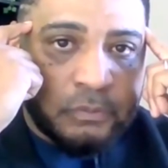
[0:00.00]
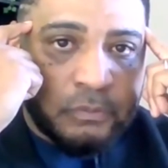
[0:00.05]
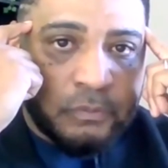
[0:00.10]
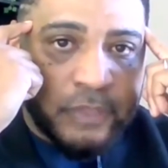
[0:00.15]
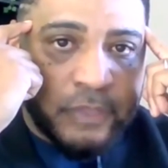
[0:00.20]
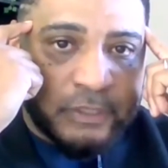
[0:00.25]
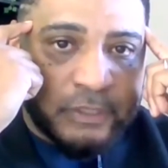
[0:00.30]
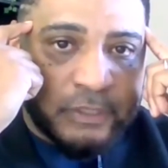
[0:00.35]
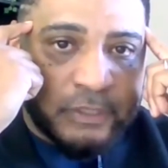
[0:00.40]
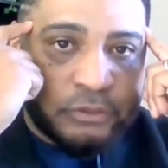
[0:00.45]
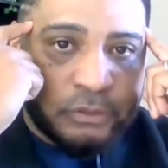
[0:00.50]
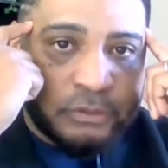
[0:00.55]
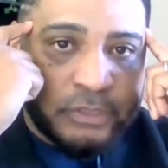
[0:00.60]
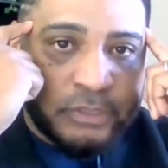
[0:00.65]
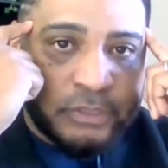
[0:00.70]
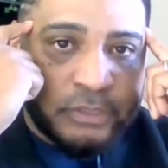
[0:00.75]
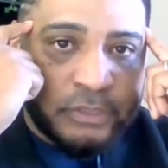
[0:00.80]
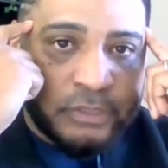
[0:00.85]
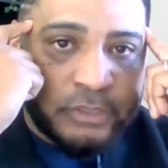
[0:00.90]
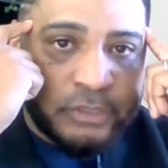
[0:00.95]
that you're
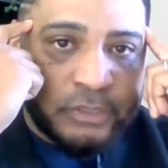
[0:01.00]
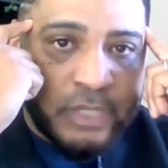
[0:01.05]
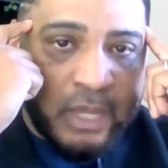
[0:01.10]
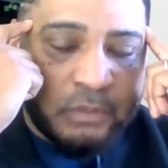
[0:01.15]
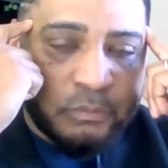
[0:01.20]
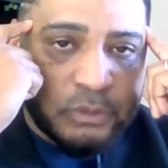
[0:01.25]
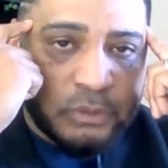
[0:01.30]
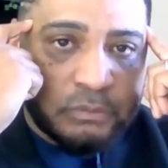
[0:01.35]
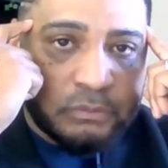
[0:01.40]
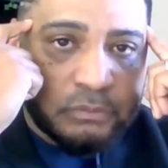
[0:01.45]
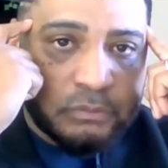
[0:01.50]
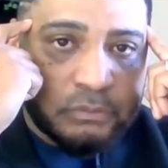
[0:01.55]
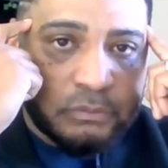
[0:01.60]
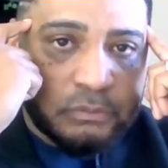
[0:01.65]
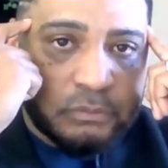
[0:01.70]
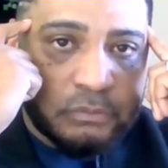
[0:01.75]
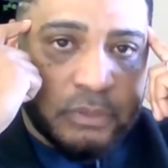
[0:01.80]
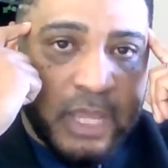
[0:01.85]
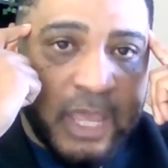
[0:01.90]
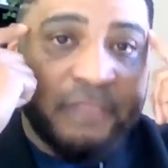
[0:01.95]
diamond.
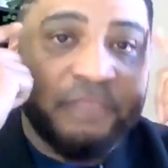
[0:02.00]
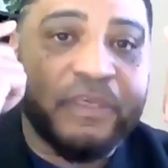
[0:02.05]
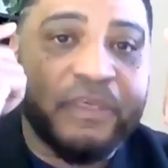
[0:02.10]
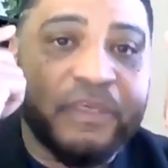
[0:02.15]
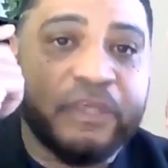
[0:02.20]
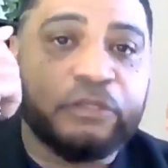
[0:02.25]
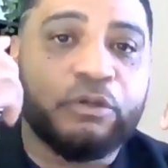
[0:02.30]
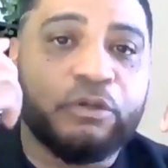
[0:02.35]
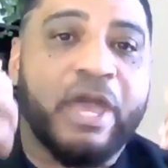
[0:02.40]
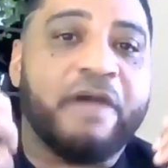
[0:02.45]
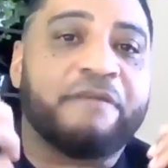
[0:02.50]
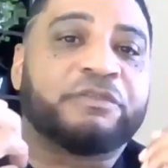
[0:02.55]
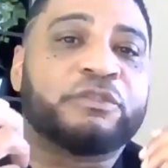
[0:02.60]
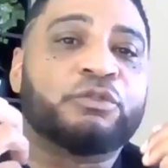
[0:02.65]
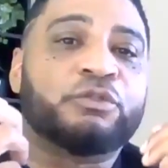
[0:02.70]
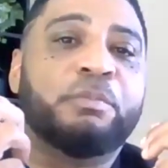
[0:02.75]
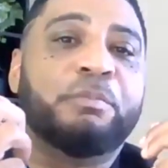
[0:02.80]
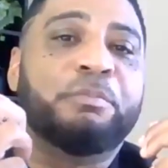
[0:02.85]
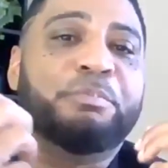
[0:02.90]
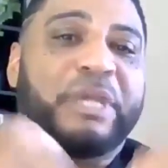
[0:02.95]
And then you have to
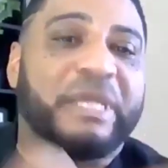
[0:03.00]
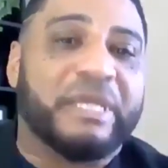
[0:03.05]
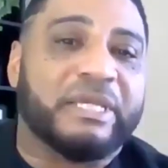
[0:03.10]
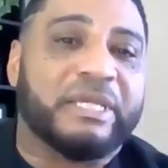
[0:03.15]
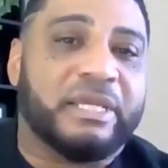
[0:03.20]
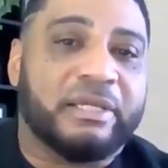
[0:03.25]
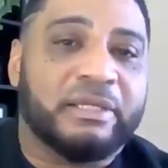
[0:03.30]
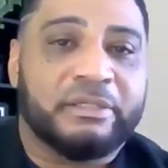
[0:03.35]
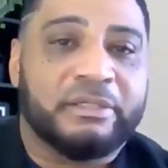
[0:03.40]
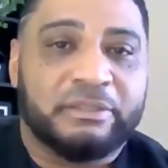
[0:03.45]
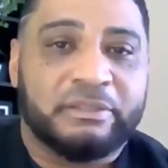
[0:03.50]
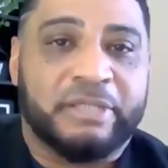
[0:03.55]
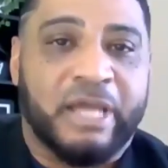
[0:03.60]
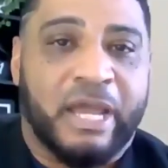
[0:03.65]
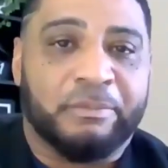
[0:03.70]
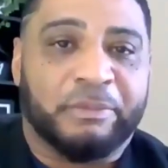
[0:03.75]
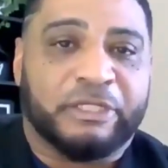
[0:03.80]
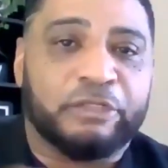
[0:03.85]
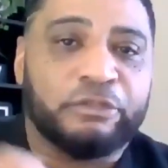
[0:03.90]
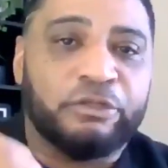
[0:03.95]
be
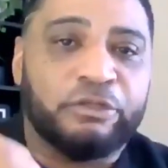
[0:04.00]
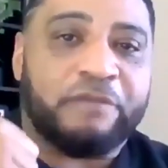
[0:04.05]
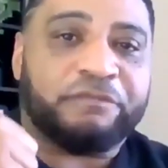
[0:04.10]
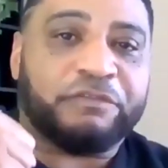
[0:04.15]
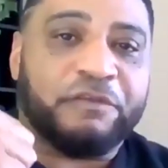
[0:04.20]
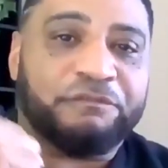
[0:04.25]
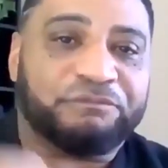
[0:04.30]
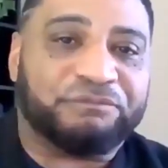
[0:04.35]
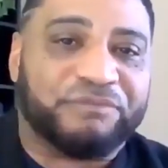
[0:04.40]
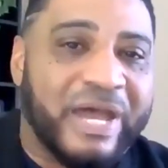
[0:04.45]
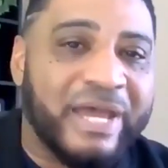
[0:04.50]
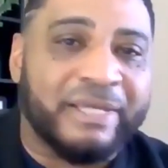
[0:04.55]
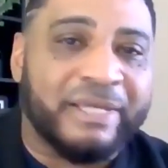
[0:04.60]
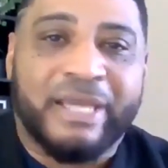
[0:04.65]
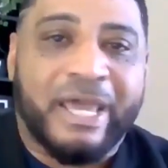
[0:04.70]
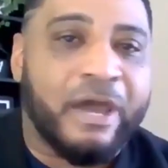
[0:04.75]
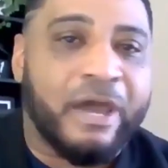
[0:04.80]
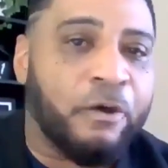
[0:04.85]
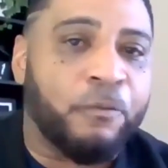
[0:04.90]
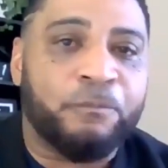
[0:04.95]
diamond. Then you have to find
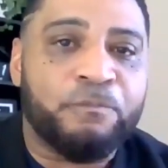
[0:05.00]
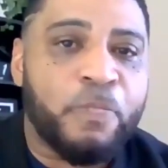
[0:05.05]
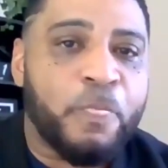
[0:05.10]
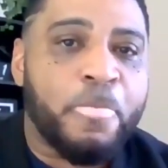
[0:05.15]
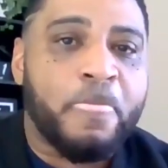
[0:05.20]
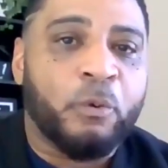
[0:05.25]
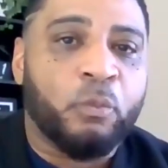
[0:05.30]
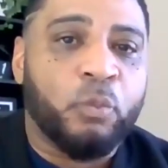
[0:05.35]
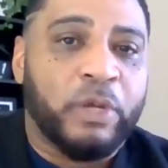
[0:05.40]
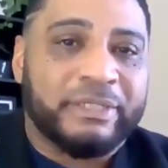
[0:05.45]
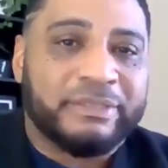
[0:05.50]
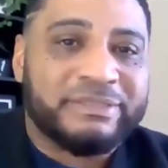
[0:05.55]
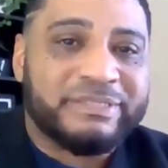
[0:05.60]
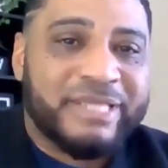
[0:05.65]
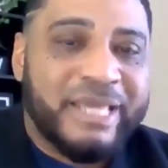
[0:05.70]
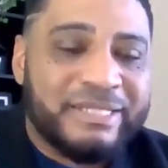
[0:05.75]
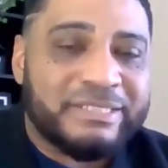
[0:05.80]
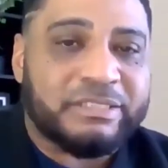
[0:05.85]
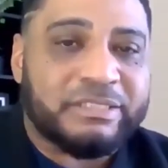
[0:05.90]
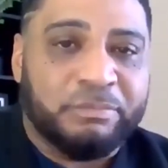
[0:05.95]
out what it
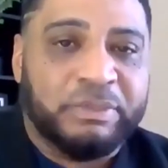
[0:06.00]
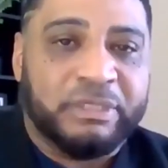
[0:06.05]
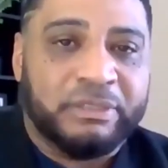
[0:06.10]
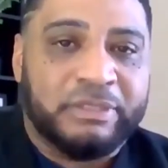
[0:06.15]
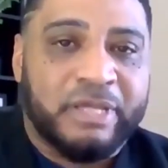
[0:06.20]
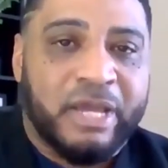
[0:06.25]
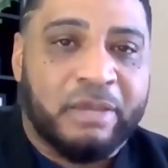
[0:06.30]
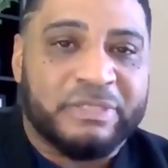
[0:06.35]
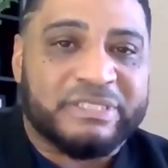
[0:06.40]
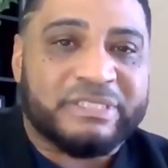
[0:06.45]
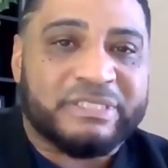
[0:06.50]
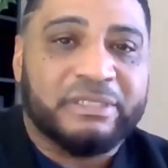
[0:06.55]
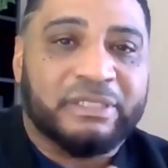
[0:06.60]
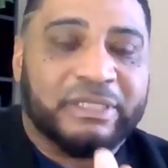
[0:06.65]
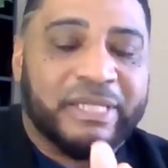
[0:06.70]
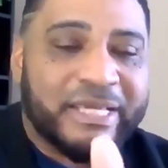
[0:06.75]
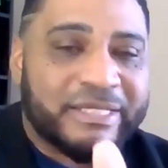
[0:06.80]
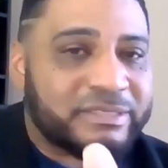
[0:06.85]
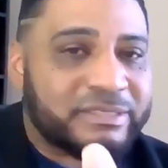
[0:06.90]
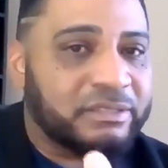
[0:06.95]
takes to be a diamond. See,
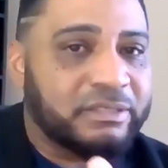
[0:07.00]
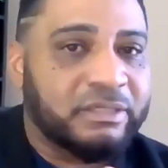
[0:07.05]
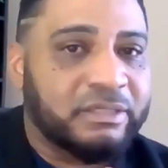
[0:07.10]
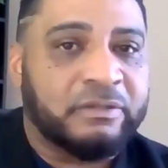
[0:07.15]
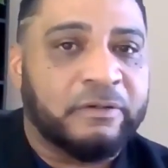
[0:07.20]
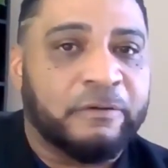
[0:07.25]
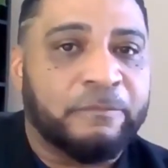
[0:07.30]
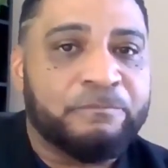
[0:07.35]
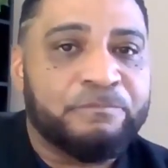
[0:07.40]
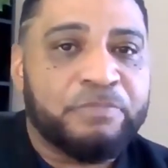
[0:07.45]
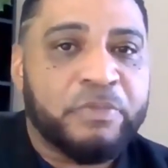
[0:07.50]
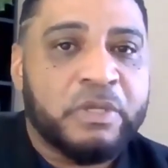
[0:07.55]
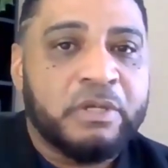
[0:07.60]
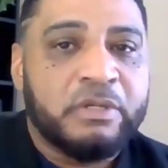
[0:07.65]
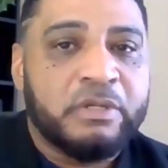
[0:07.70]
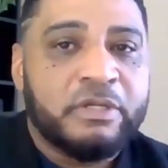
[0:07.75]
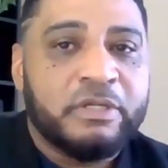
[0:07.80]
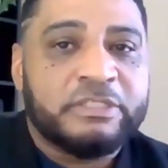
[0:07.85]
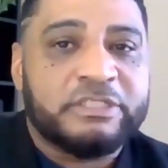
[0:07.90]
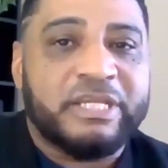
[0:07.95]
Lexi here,
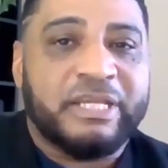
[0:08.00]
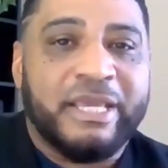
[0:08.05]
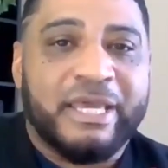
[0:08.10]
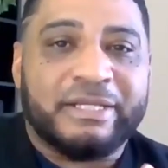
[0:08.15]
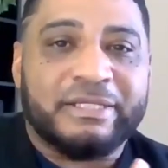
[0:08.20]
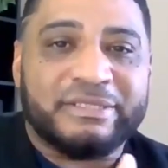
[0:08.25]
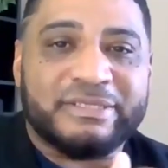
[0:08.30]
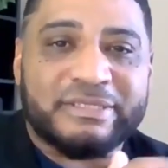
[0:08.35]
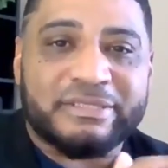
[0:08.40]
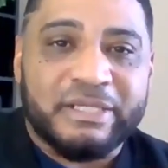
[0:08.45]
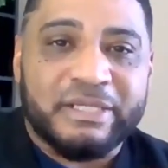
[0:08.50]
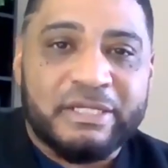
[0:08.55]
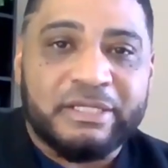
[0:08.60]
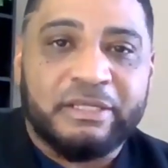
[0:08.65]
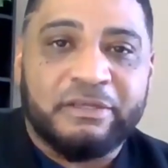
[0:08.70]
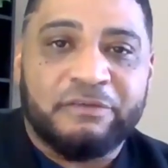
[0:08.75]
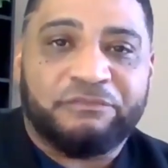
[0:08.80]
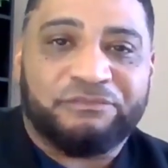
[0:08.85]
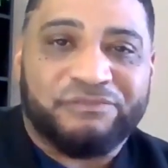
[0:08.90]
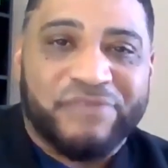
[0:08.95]
she had to
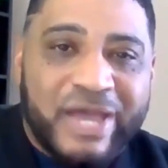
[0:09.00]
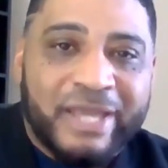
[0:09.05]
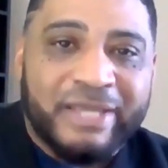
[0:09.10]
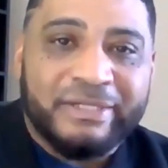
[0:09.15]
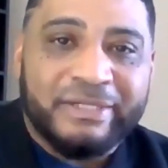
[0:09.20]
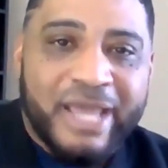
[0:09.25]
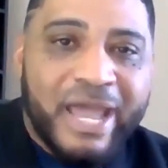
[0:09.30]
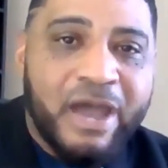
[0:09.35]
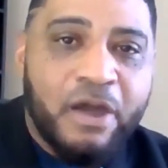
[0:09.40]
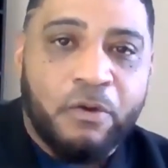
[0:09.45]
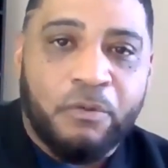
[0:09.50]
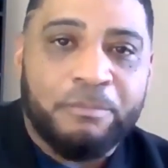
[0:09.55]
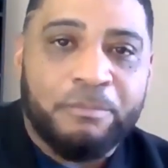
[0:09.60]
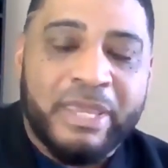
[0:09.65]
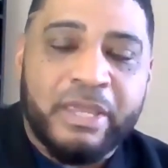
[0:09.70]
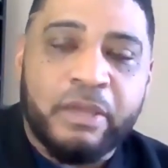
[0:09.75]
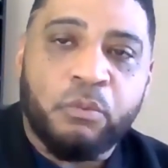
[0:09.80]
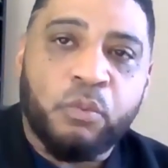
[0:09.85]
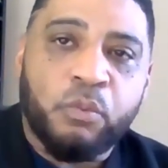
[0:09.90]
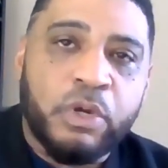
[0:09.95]
study and find out,
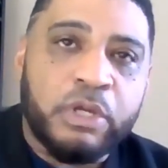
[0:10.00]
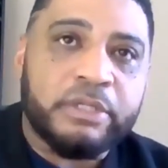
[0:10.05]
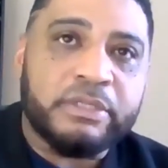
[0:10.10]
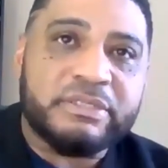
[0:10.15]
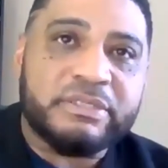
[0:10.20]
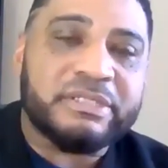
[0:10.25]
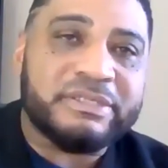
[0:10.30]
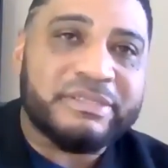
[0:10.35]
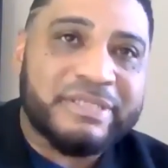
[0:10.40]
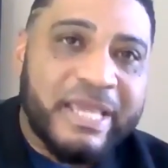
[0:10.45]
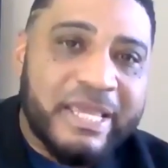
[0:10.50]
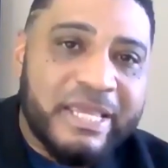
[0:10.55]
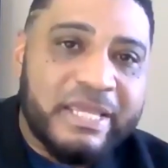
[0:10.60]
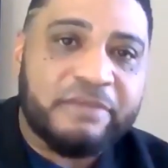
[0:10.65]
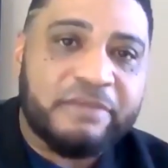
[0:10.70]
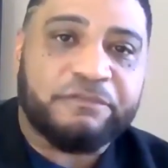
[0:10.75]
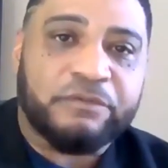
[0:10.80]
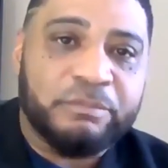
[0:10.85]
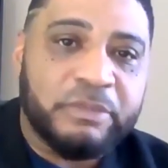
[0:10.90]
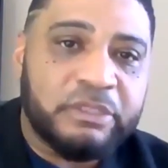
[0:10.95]
man, what does it
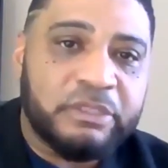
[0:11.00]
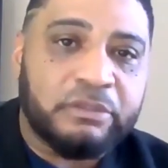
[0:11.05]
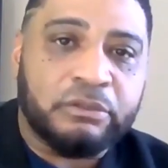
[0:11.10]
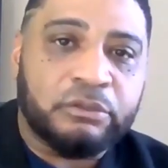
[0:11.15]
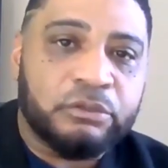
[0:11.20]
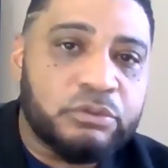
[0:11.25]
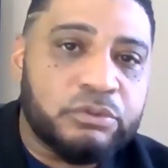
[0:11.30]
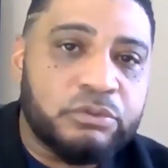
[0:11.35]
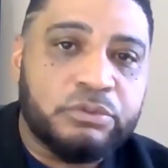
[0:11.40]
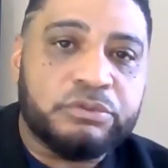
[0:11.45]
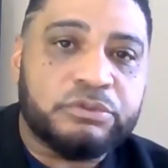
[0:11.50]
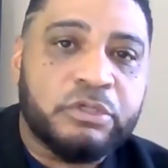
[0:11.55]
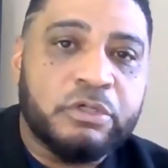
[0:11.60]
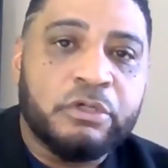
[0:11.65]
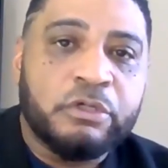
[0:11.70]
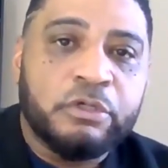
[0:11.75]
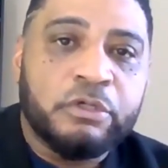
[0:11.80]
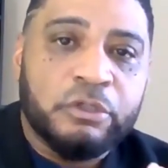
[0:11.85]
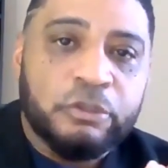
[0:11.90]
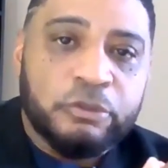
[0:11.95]
take for me to lose
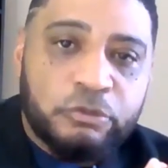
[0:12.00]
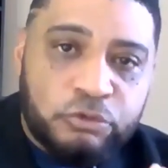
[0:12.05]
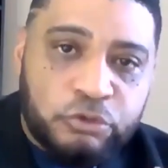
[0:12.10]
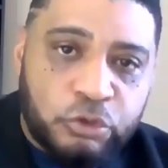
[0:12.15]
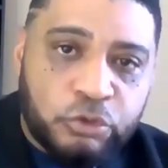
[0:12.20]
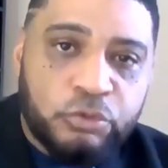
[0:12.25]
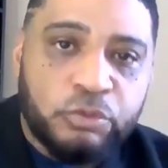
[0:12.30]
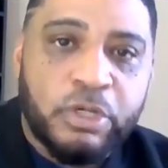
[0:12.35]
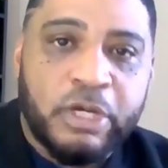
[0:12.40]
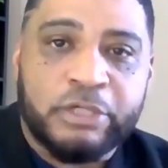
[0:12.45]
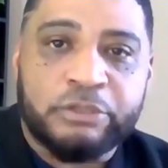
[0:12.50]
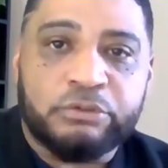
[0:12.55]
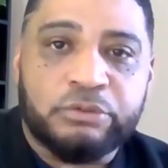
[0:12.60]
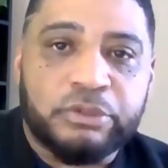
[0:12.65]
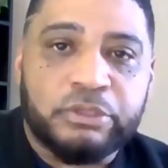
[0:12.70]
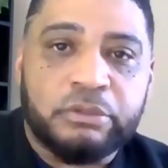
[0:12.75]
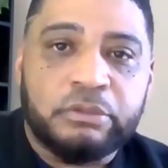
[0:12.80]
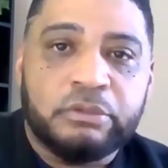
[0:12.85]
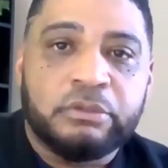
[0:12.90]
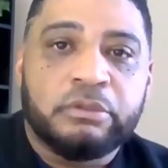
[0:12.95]

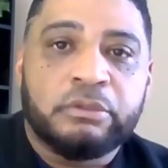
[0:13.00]
200,